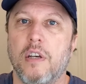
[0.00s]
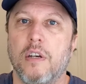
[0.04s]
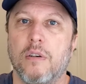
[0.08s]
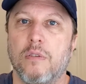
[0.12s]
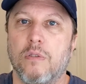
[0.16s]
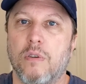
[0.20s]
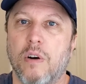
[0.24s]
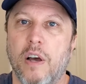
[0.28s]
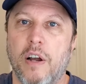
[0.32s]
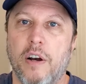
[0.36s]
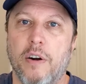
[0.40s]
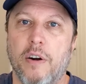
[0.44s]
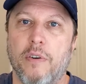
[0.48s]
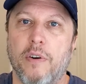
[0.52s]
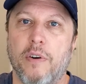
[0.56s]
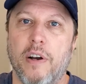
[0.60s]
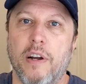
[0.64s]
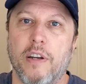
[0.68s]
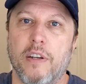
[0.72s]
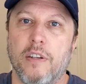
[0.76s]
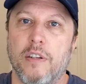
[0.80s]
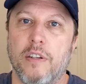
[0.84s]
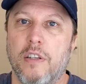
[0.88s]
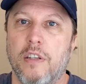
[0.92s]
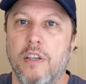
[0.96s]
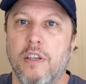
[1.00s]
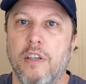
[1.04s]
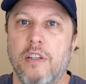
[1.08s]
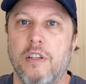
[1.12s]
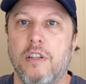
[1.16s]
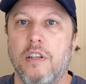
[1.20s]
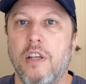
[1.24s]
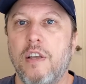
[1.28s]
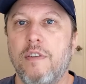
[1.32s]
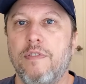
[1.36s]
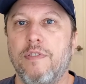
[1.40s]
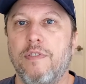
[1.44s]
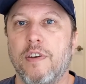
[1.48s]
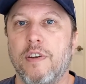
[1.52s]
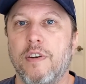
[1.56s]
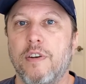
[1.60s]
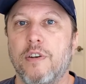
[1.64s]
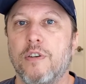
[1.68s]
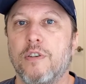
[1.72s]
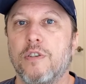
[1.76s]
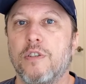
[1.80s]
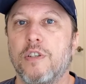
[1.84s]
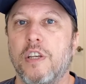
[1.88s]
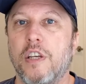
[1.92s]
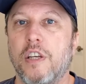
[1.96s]
right around the
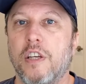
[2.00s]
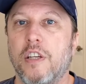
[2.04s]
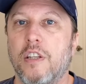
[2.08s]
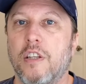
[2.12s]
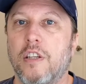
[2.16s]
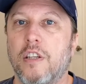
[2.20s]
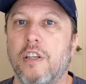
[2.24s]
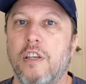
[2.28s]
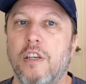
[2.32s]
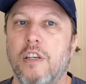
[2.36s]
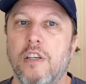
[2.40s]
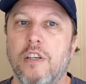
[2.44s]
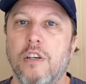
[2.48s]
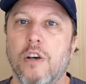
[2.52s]
defenders and the